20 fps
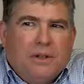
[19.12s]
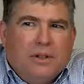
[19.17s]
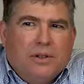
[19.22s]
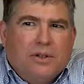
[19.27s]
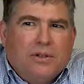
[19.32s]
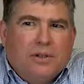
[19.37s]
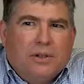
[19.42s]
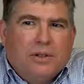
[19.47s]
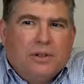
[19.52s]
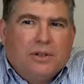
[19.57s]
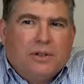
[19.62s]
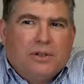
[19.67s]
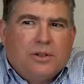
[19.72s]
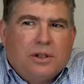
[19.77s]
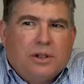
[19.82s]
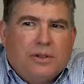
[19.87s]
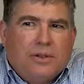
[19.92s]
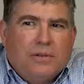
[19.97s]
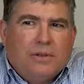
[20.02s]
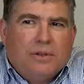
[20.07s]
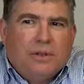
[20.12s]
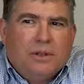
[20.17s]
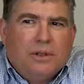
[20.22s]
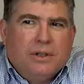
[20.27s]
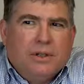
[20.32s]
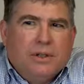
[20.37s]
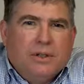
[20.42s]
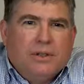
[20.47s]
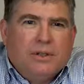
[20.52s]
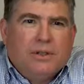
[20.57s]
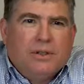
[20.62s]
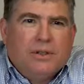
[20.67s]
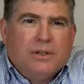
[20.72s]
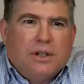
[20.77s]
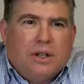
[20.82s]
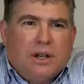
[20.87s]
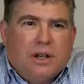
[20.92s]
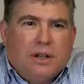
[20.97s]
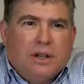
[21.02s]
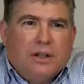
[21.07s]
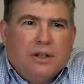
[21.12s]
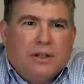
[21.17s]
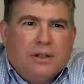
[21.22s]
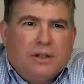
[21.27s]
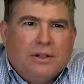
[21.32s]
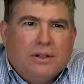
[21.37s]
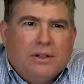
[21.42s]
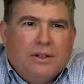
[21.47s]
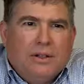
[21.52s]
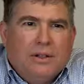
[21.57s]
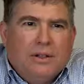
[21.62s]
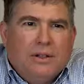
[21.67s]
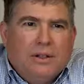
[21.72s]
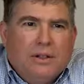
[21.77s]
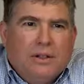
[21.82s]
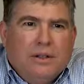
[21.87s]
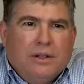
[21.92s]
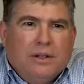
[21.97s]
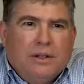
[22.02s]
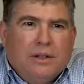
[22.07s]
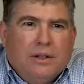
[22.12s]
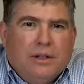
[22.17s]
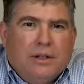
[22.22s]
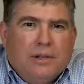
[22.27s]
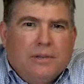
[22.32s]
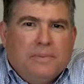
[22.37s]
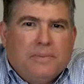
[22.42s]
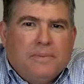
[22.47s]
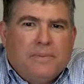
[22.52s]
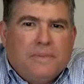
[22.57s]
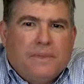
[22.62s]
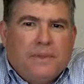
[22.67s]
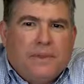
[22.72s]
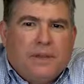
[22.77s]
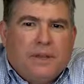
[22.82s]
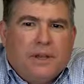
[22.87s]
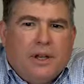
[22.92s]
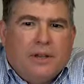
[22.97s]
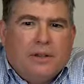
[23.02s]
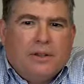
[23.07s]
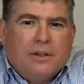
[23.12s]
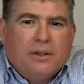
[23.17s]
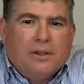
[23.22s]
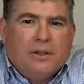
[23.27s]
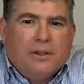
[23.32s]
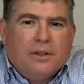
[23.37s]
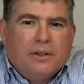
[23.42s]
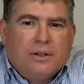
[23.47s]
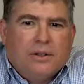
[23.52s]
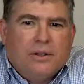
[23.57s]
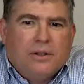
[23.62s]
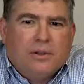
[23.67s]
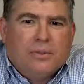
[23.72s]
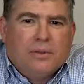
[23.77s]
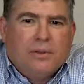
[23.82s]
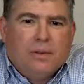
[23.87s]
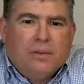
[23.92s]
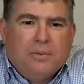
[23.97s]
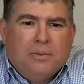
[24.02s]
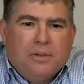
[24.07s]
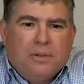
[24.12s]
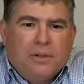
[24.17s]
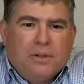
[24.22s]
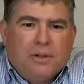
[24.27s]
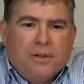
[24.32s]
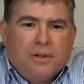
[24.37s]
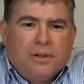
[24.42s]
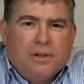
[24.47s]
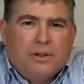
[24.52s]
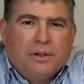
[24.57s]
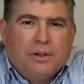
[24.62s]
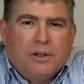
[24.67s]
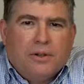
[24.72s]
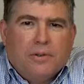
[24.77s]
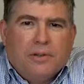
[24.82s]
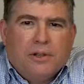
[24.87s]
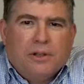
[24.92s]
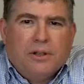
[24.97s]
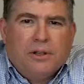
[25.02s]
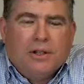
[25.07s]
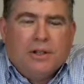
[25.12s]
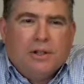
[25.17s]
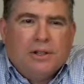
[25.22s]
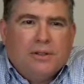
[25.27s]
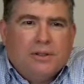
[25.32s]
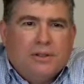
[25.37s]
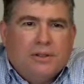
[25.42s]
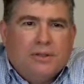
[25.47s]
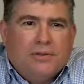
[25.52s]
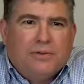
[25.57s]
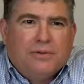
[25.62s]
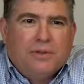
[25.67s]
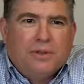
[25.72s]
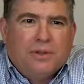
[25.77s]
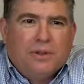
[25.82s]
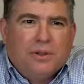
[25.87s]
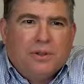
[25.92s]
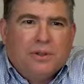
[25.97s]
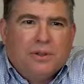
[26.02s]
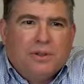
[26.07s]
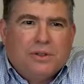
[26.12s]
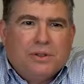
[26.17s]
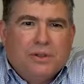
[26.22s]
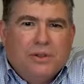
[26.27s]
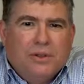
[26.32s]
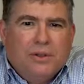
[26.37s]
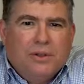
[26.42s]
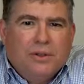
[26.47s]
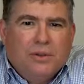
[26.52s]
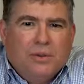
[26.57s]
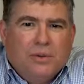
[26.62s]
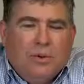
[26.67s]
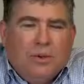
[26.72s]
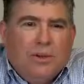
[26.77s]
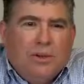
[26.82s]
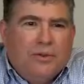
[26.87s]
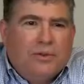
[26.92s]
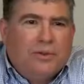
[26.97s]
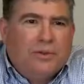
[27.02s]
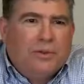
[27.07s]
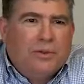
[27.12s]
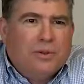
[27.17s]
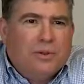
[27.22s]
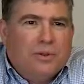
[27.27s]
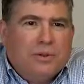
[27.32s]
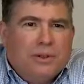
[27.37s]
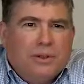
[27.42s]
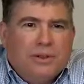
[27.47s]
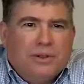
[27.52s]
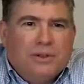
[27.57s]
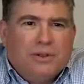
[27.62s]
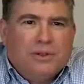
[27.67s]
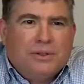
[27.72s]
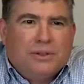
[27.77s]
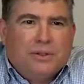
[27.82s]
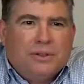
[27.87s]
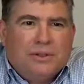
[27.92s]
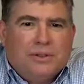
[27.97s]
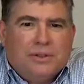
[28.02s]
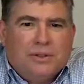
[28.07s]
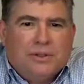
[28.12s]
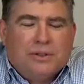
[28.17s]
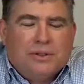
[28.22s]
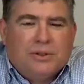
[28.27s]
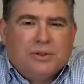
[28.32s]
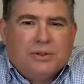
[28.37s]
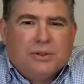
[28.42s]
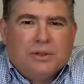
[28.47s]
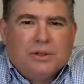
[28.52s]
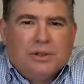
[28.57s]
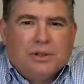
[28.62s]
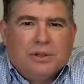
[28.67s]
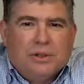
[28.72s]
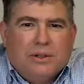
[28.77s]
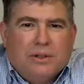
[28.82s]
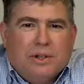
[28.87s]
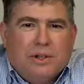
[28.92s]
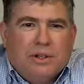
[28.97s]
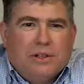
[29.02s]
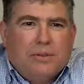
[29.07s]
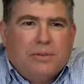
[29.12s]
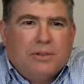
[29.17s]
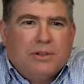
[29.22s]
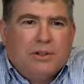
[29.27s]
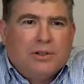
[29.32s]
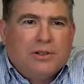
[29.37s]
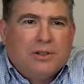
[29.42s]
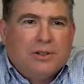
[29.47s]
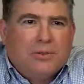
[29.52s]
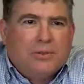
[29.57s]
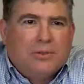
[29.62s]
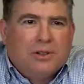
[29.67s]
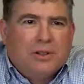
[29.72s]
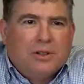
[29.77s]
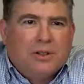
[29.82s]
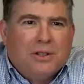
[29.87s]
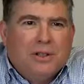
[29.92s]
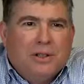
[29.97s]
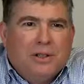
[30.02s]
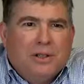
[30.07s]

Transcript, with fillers: country to travel in is Thailand. Um, I think the, the people are incredibly nice and the food is wonderful. It's, it's just a really nice place to be.